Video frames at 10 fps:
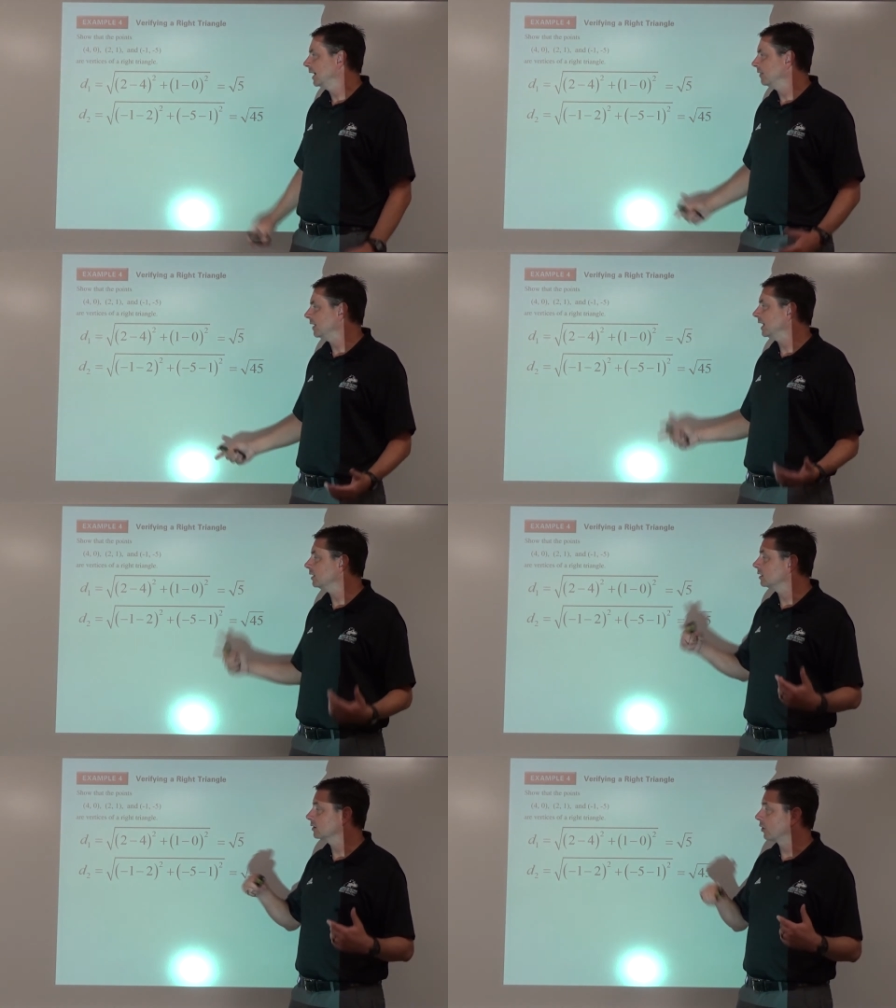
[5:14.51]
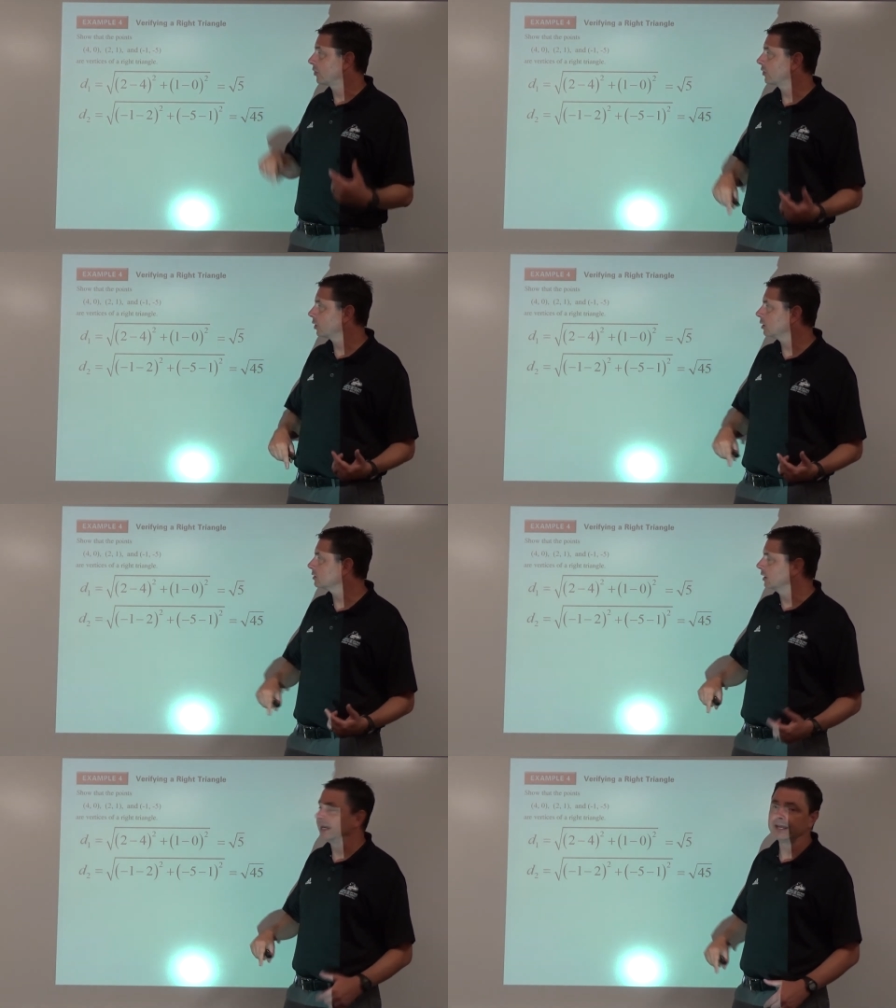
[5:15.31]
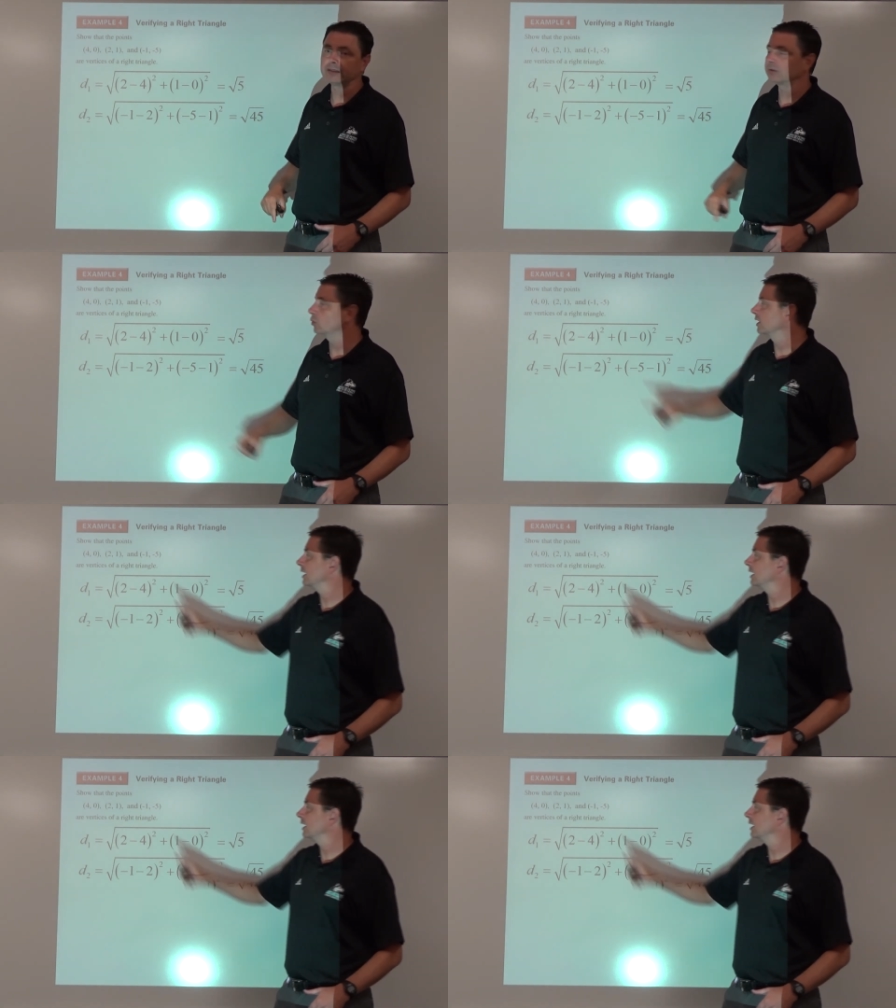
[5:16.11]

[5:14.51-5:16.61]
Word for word: And then the third length would